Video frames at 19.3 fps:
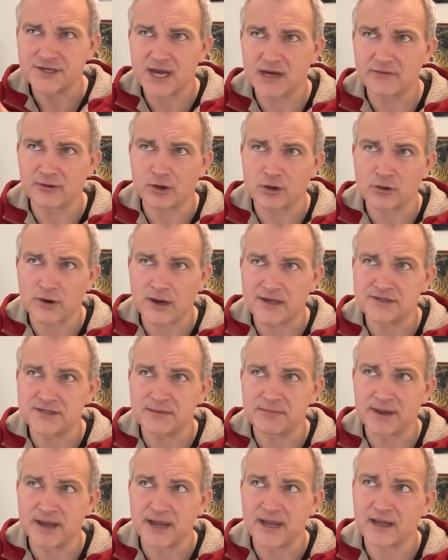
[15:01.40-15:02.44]
kind of a crazy
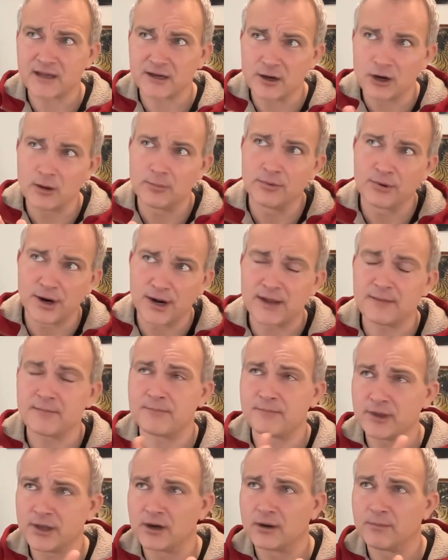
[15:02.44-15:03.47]
bank, and all bank,
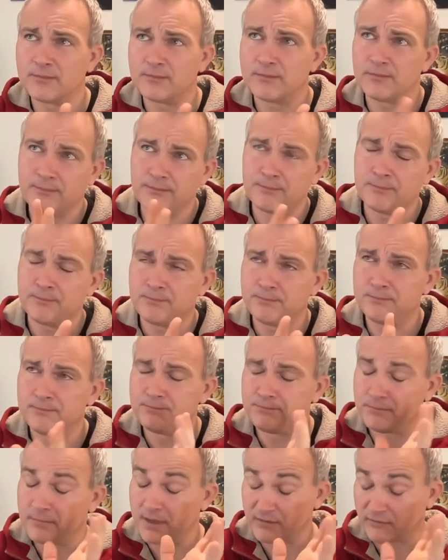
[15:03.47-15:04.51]
you know,
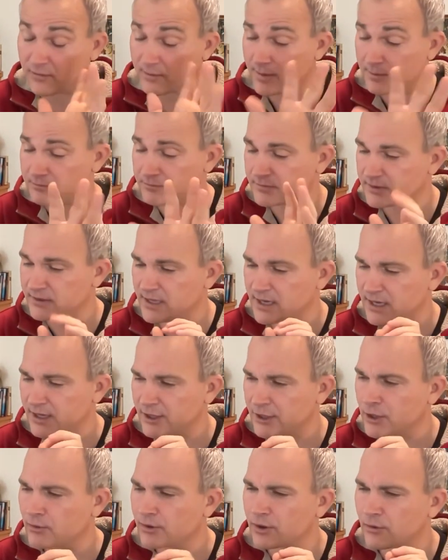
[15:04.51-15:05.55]
never mind. I'm not going
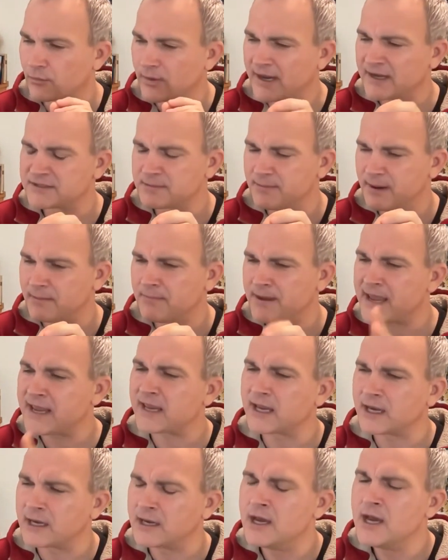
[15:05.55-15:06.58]
to go on a rant about
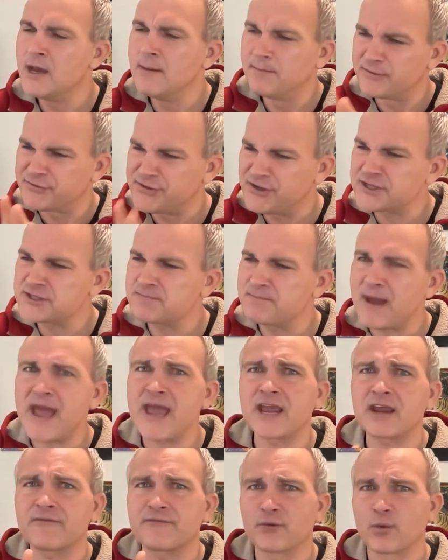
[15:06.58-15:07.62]
banking, but this
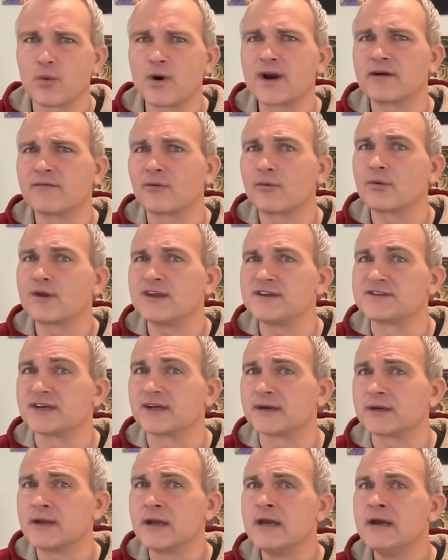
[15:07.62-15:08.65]
bank, for whatever
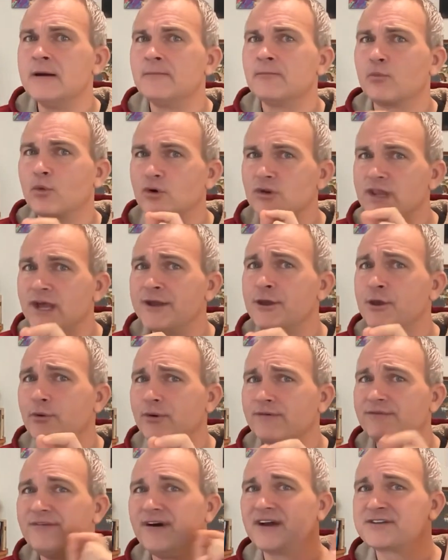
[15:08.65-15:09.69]
reason, will let you
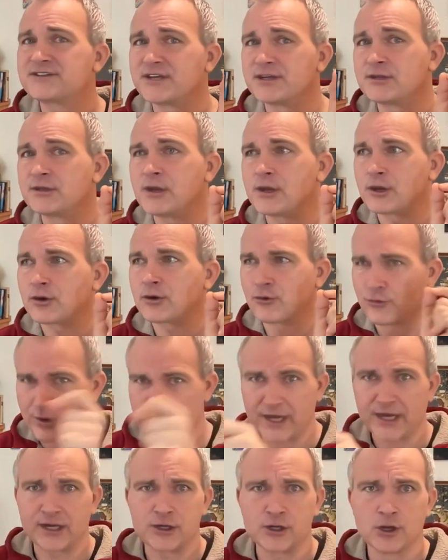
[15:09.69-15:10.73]
invest in
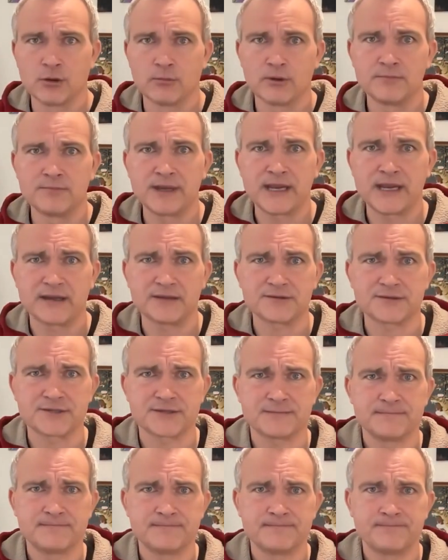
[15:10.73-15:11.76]
creating human beings.